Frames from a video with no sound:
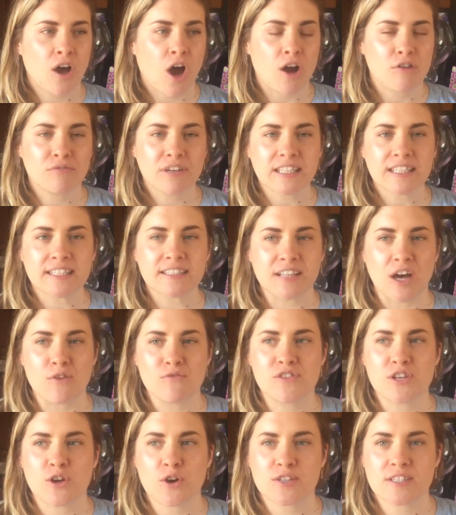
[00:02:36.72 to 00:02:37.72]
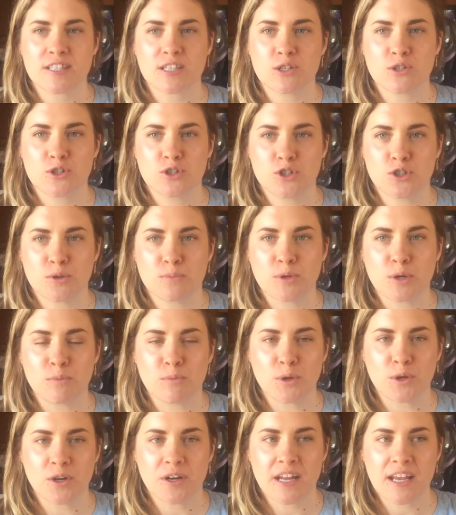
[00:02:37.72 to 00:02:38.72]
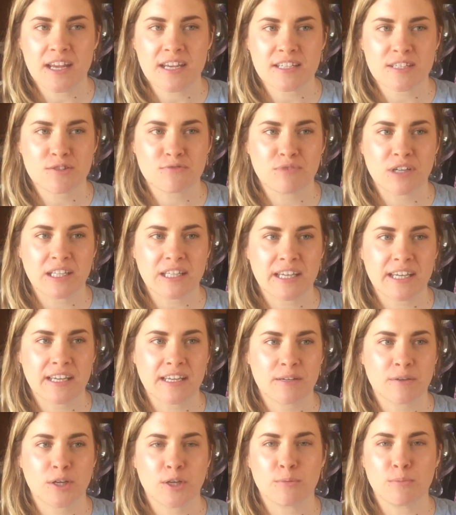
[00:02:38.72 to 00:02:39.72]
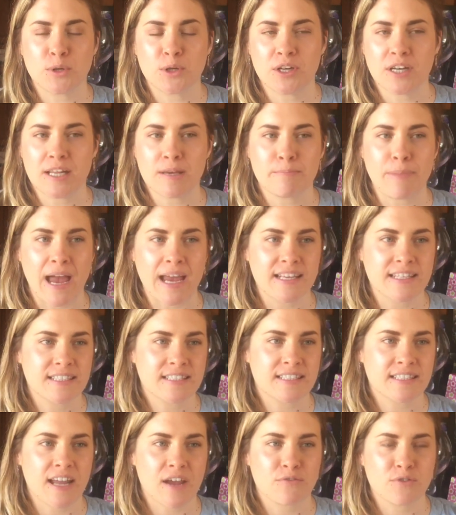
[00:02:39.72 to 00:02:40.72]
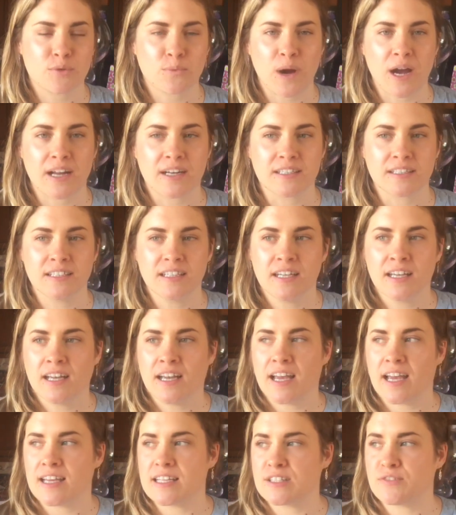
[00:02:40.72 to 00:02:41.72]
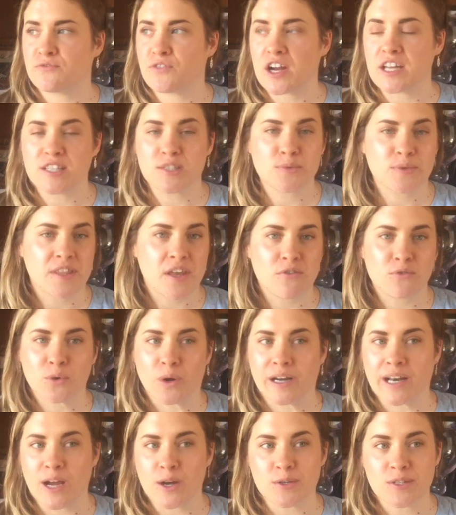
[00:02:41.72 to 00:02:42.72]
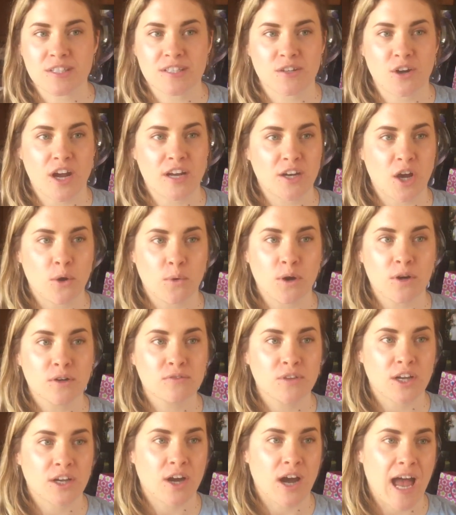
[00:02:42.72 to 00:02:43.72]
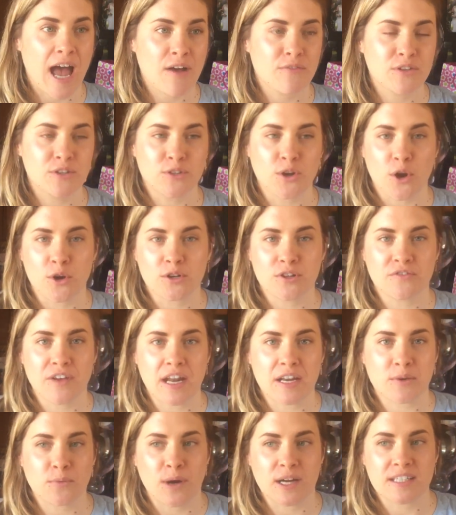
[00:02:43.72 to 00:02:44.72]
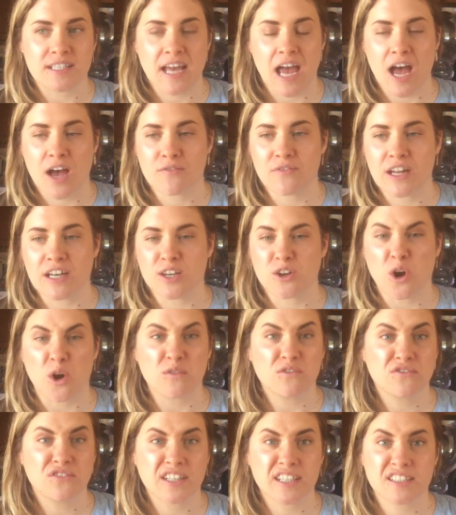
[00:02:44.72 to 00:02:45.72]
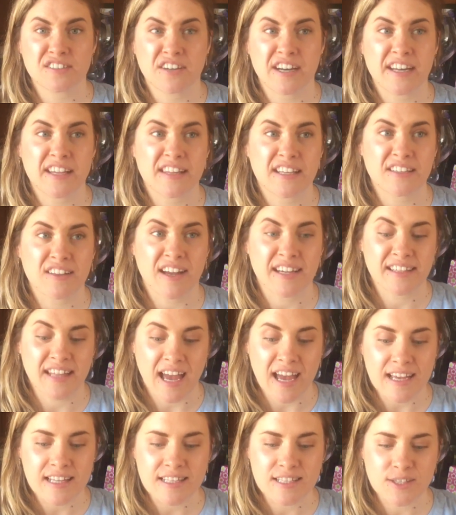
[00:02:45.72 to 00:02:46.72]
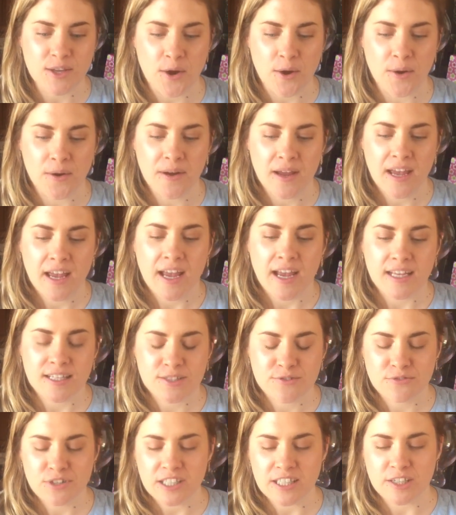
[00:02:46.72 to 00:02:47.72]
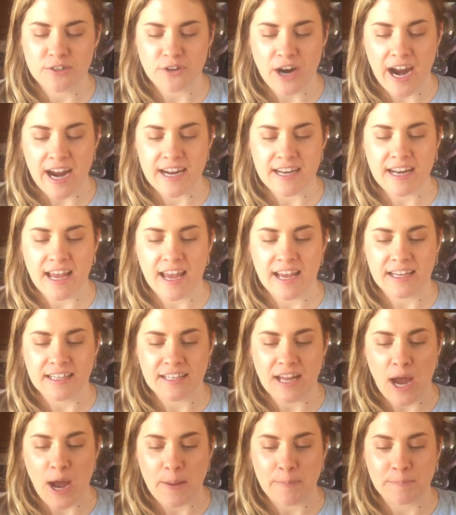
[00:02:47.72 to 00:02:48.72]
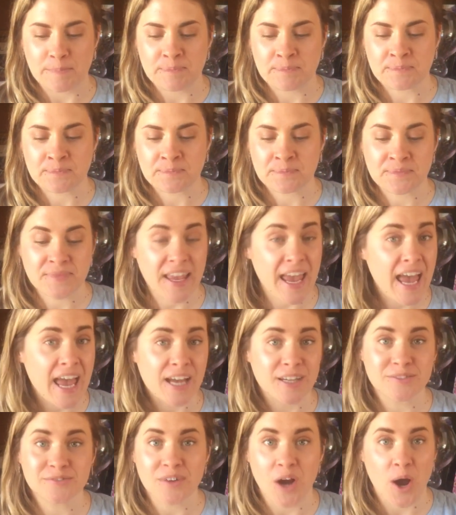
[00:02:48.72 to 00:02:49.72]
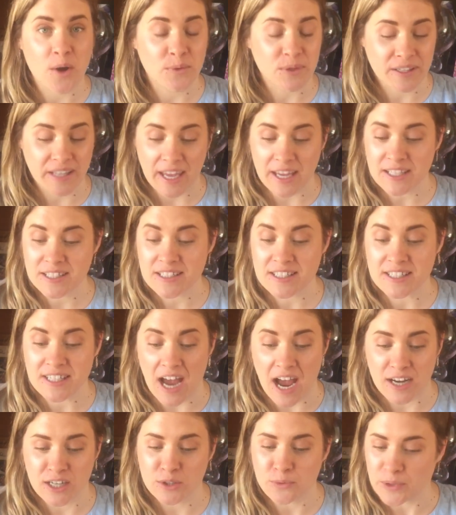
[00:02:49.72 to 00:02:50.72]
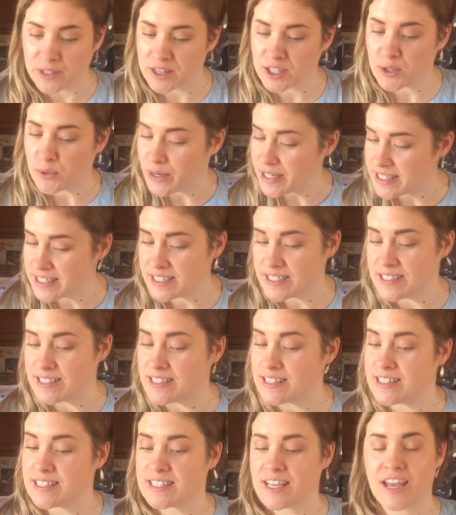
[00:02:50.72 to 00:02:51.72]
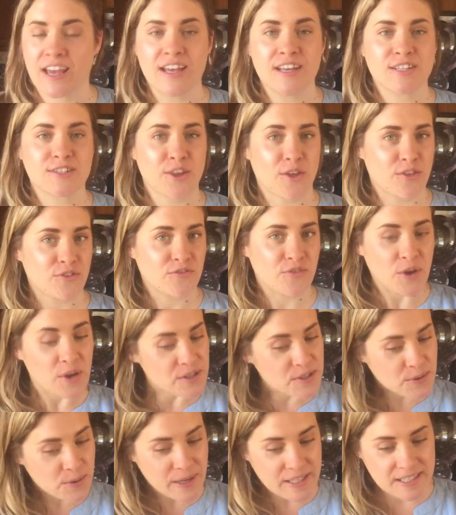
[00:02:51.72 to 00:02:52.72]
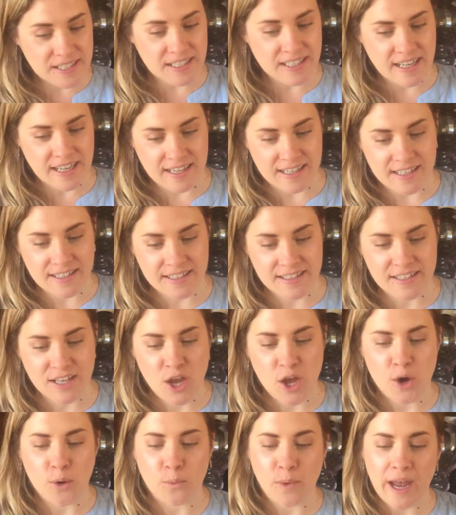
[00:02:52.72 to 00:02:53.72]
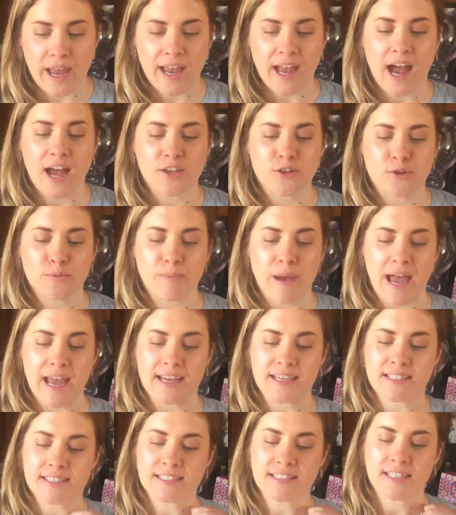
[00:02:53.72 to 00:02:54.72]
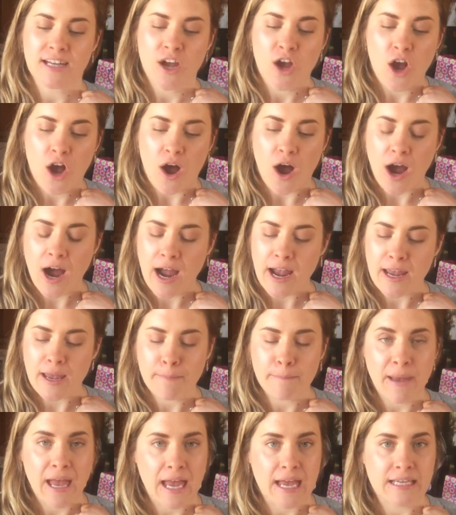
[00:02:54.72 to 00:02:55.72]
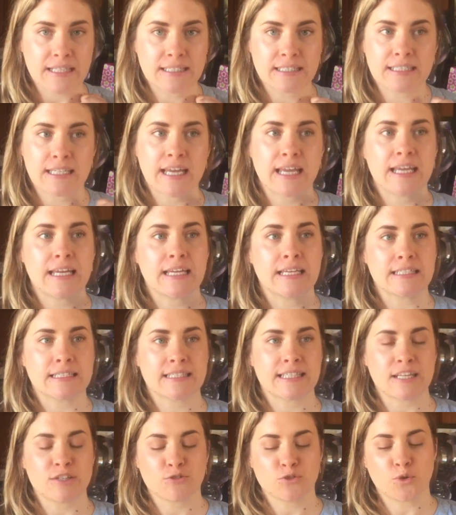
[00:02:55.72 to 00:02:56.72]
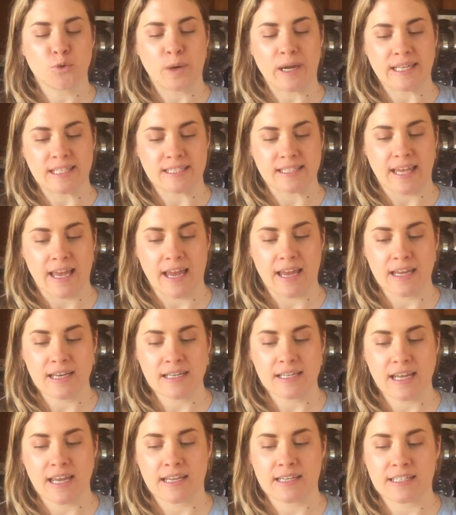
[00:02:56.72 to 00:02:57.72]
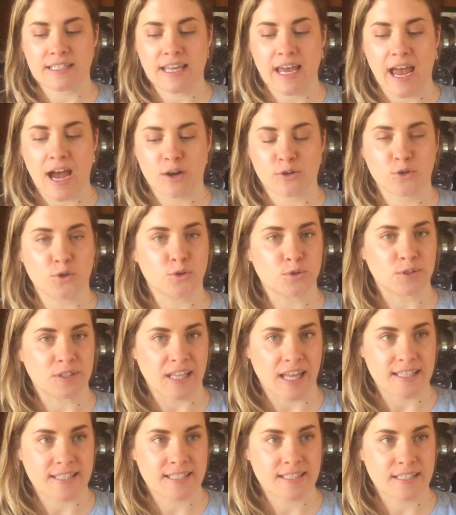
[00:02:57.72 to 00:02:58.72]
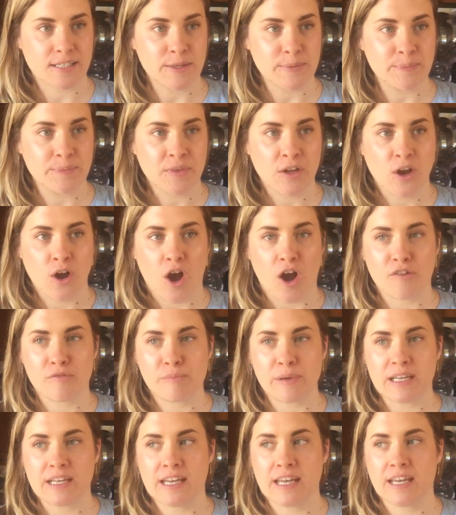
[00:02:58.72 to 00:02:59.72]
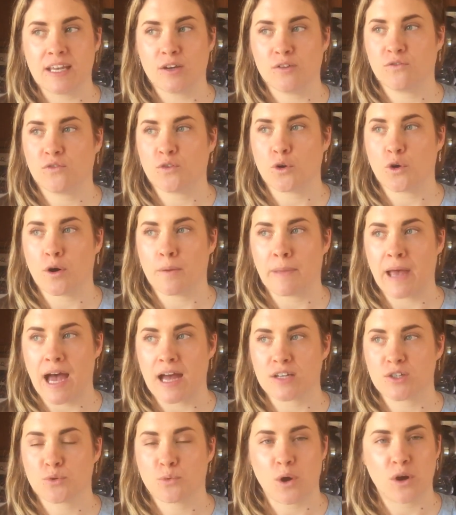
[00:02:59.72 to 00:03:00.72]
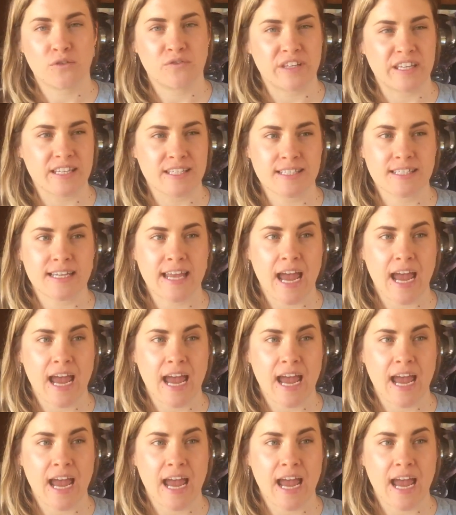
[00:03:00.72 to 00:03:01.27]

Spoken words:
I really love the Aussie YouTube community. It's really community based and everyone is friends with everyone else that I know of. Like, I haven't known of anyone to have any conflict or anything like that, so it's really great. And yeah, I will get started with the questions. So the first question is, where are you based? I am based in central Queensland in a town called Gladstone. I've been here for about 12 years